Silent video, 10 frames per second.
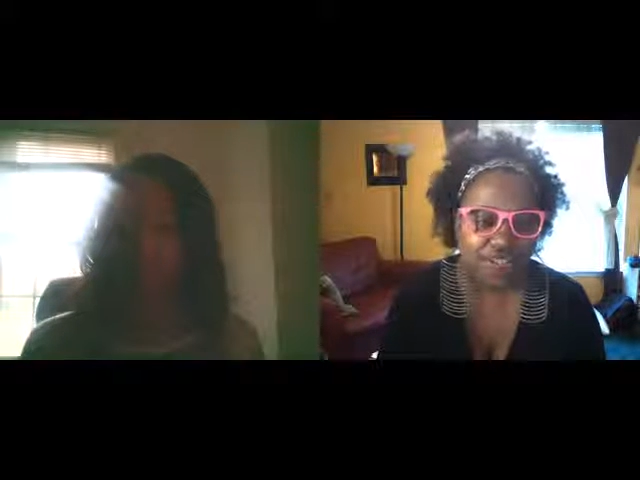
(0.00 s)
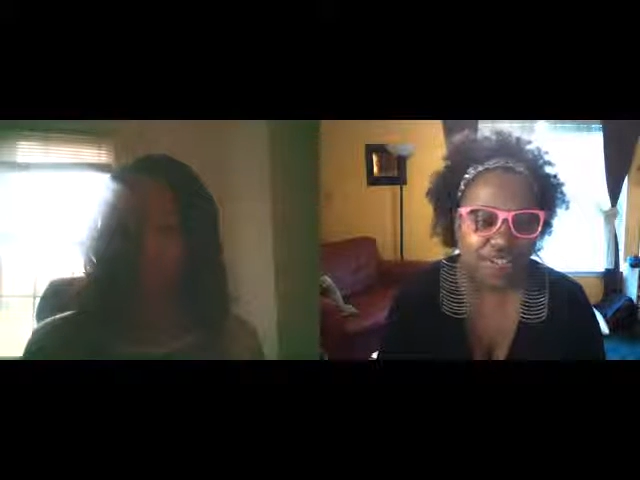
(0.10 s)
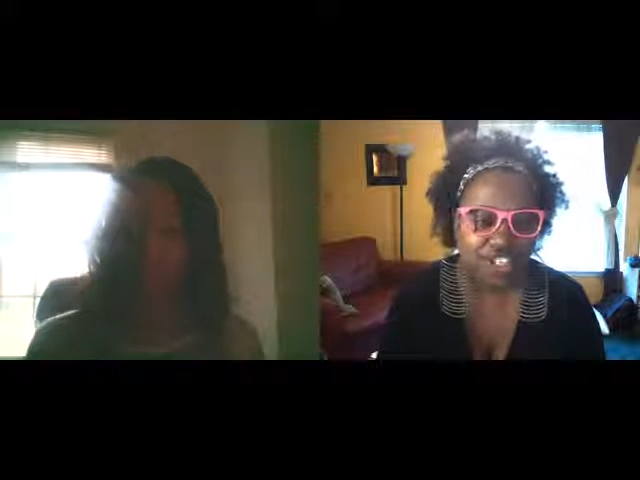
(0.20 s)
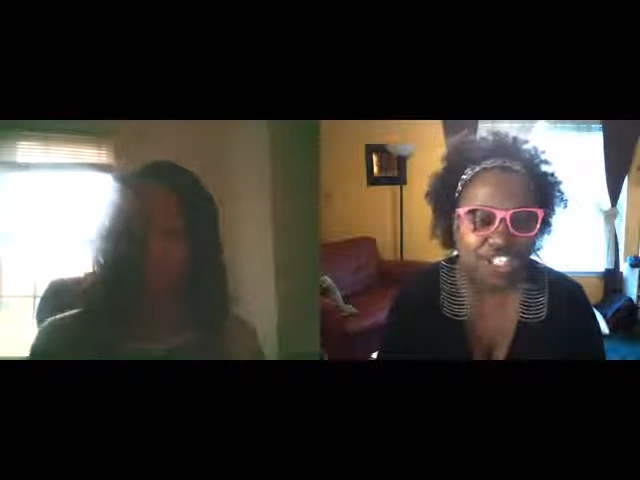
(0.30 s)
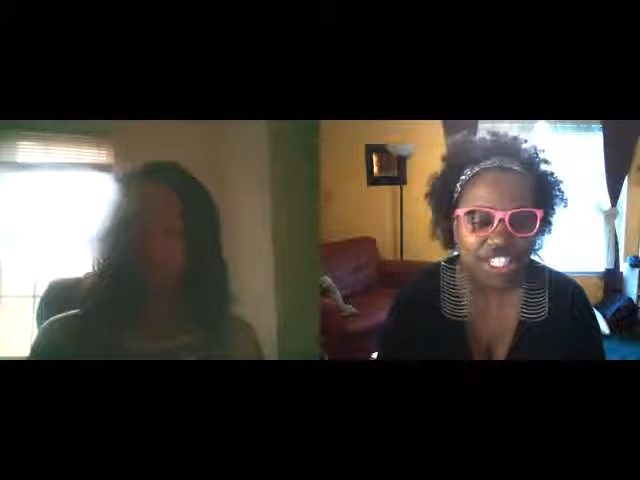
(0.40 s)

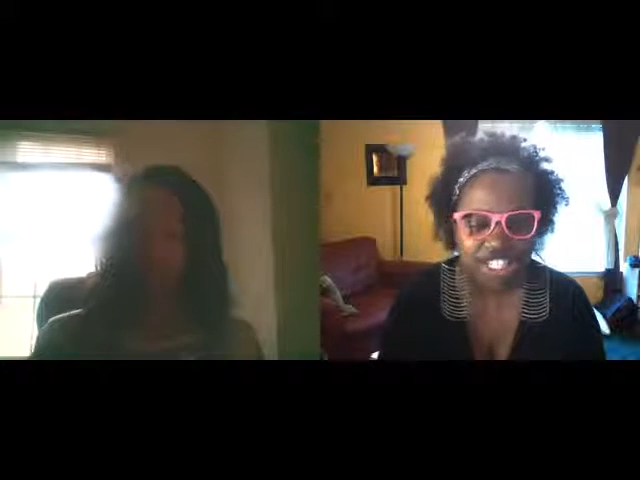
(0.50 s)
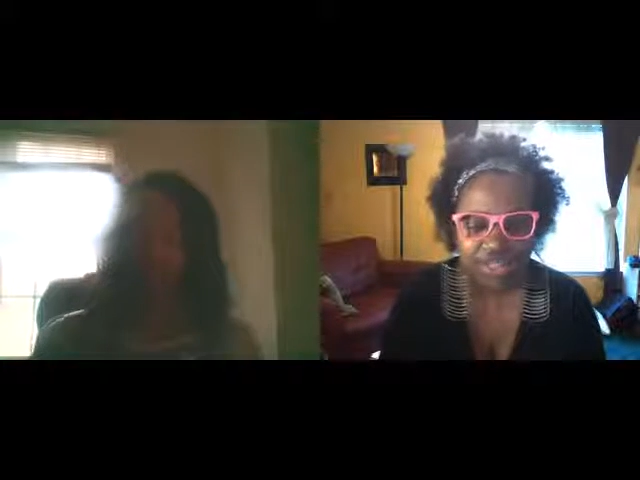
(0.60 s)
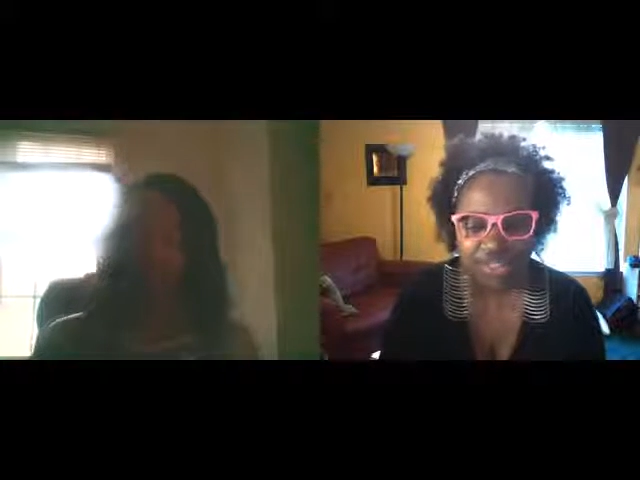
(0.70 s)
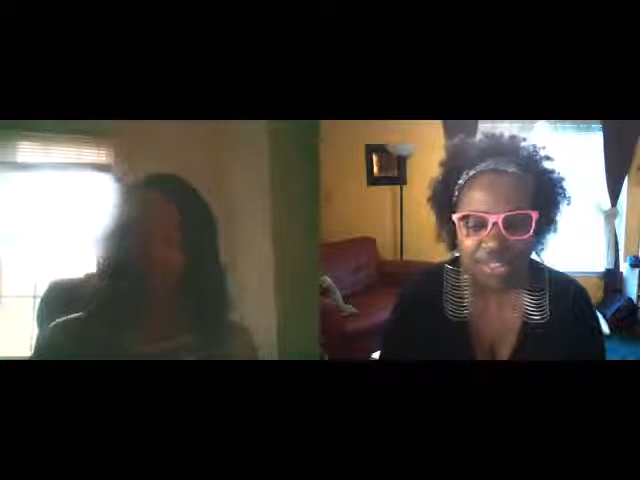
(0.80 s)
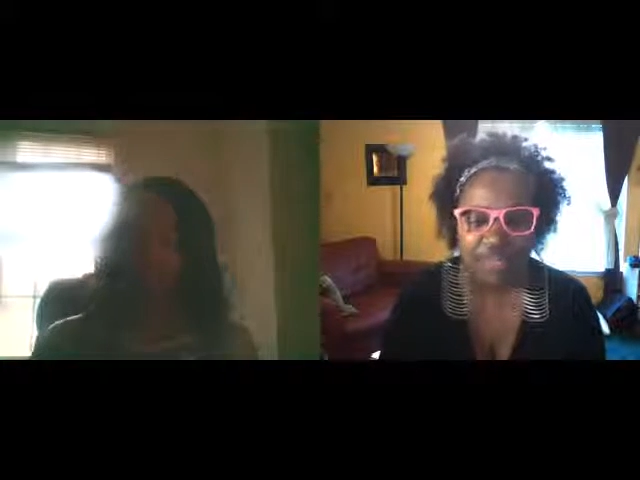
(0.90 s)
Virginia
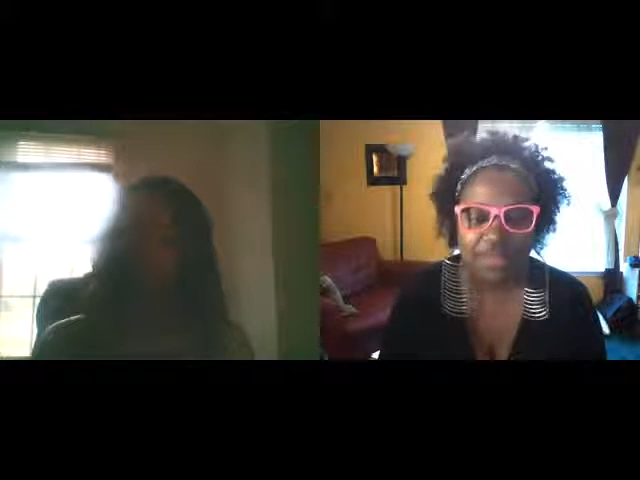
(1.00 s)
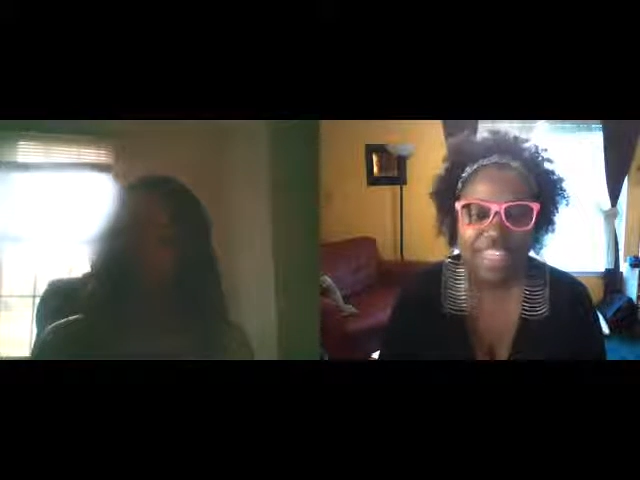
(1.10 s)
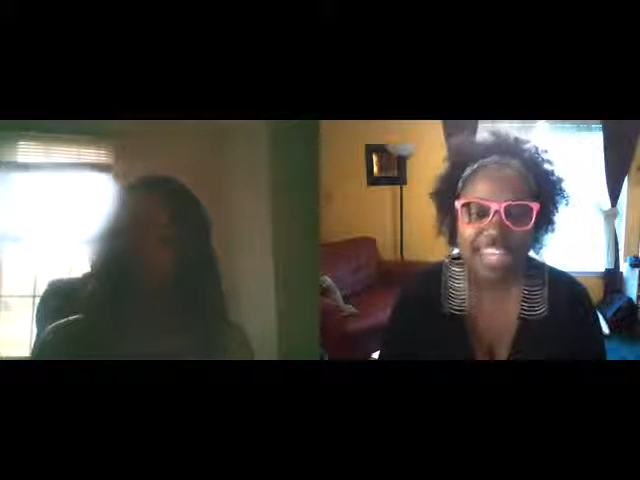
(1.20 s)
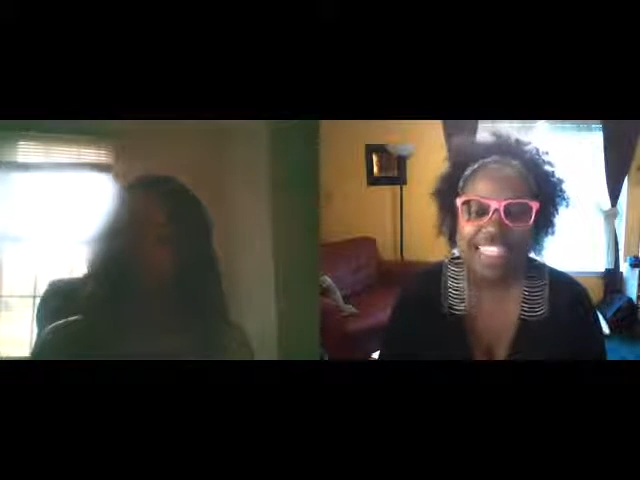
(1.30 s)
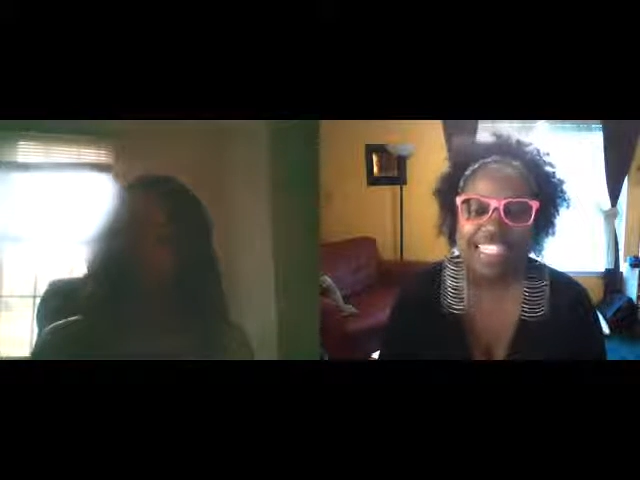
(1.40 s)
with
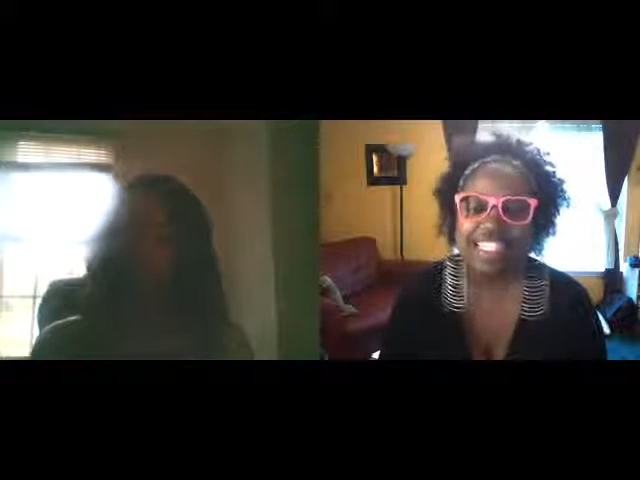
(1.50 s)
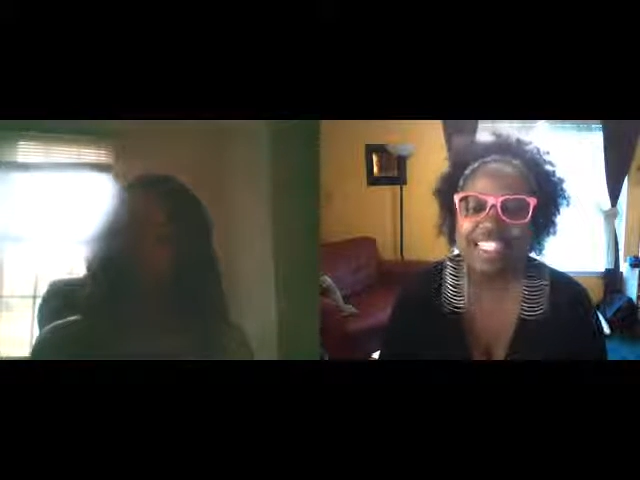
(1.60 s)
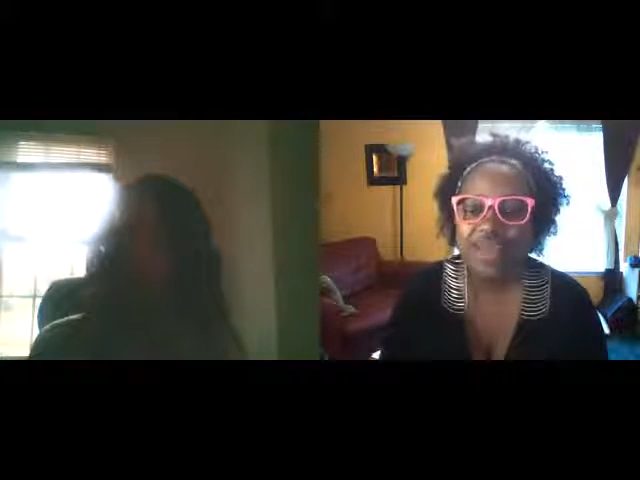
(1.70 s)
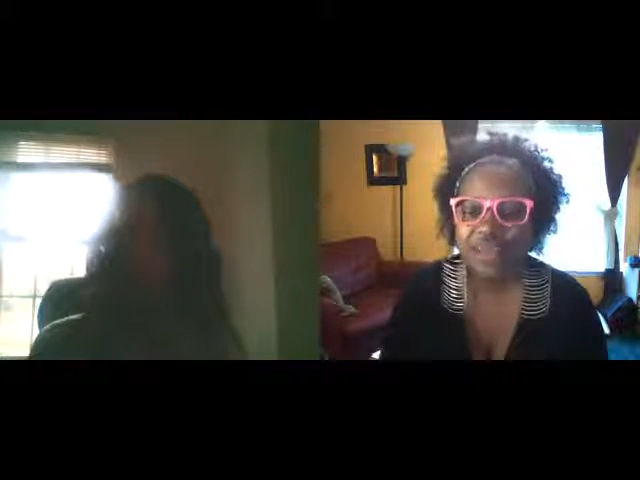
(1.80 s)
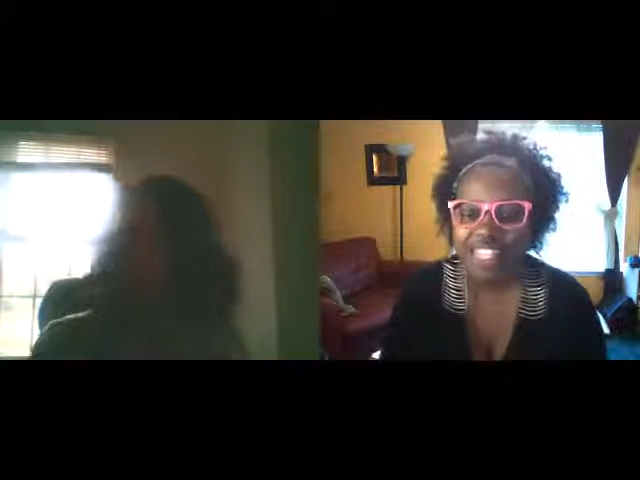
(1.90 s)
me is
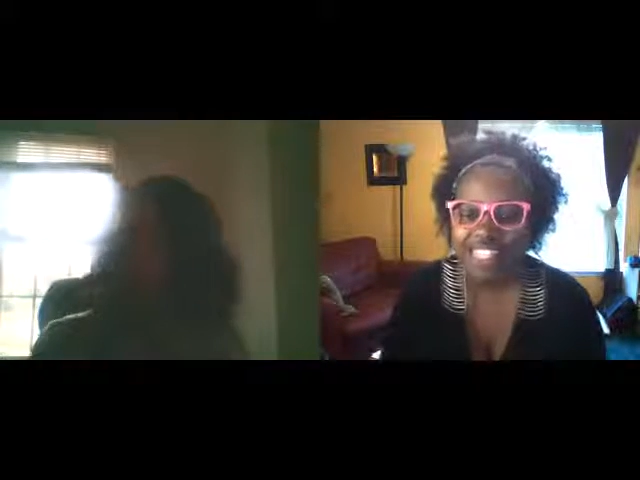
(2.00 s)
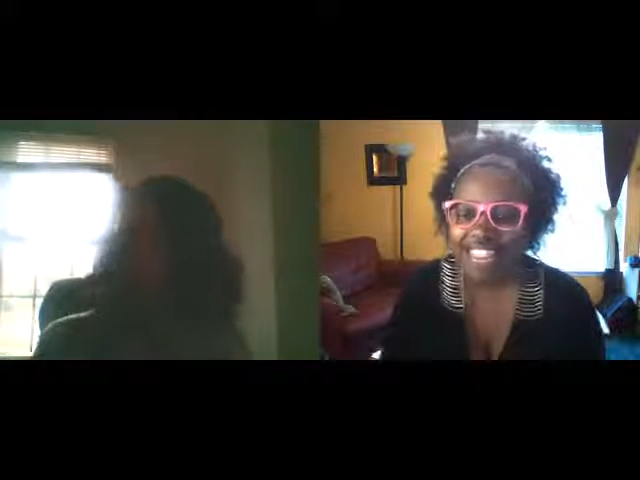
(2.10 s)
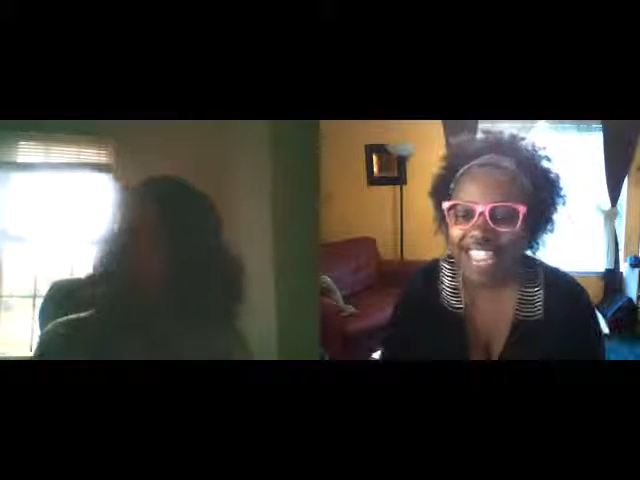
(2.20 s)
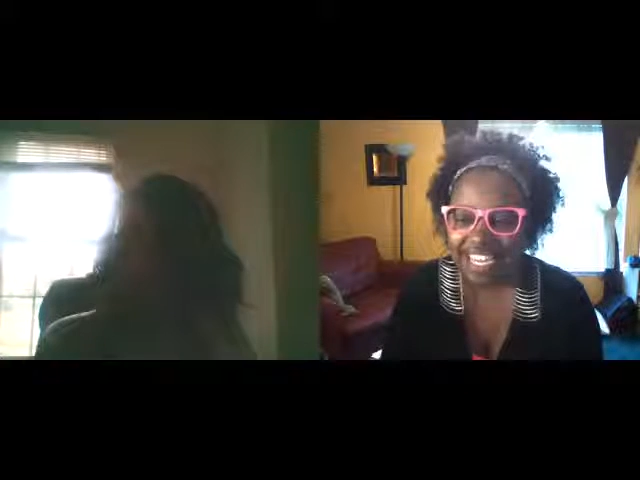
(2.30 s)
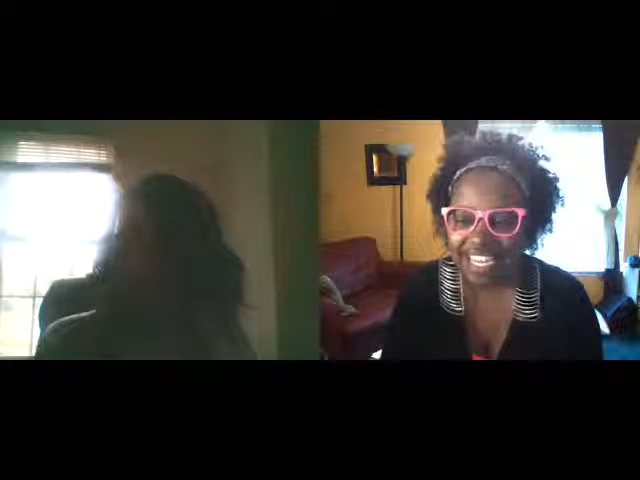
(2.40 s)
so
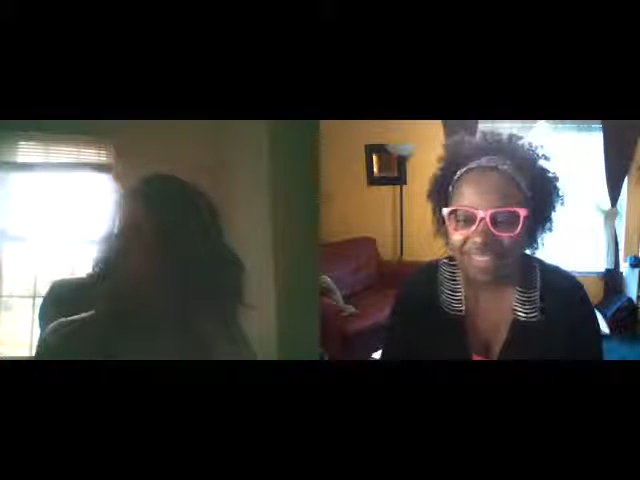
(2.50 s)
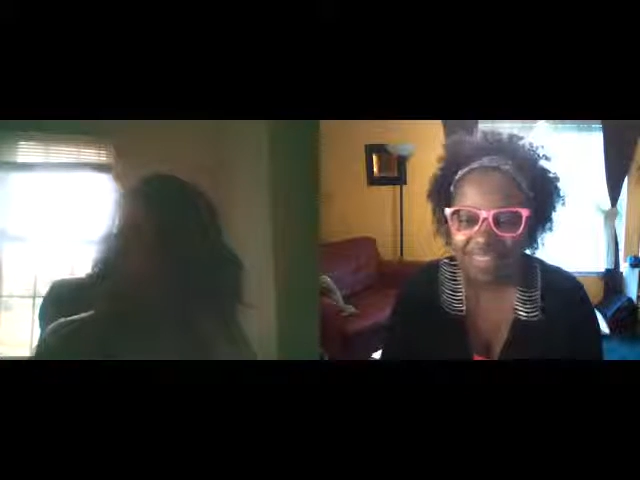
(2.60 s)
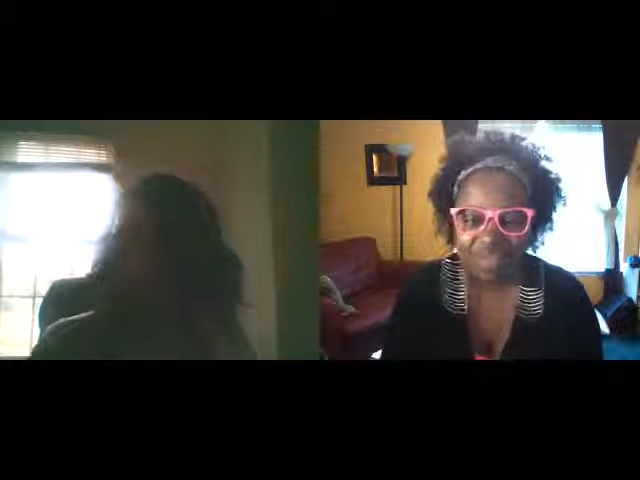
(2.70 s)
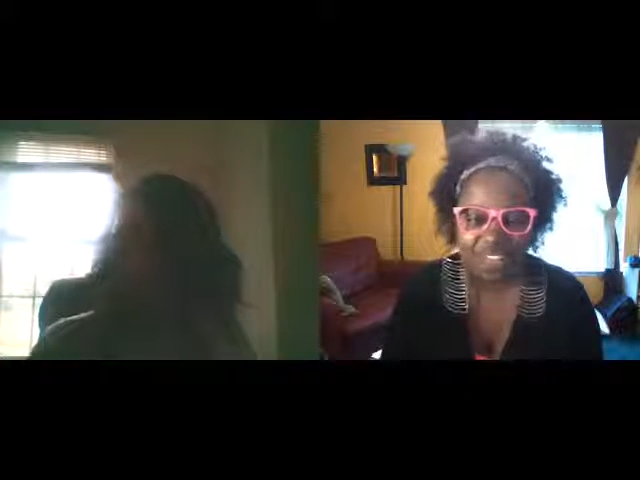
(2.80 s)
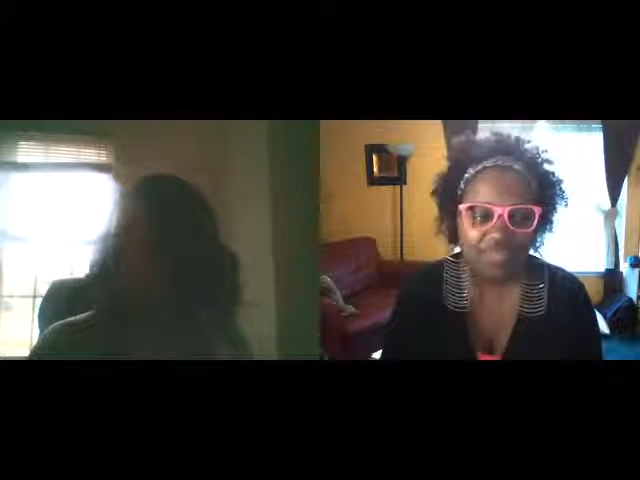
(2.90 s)
exciting
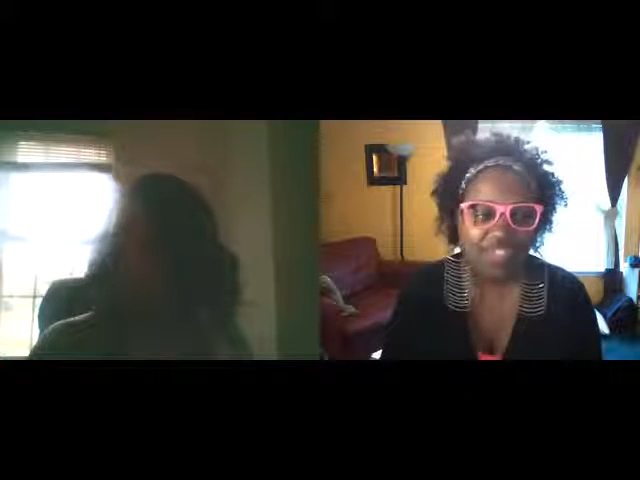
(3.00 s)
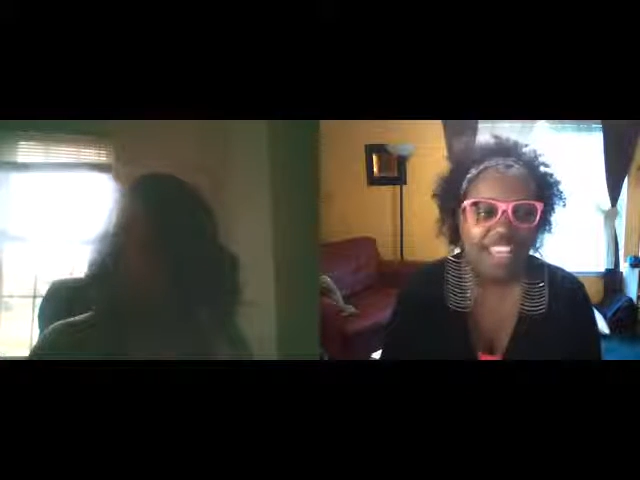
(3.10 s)
for me.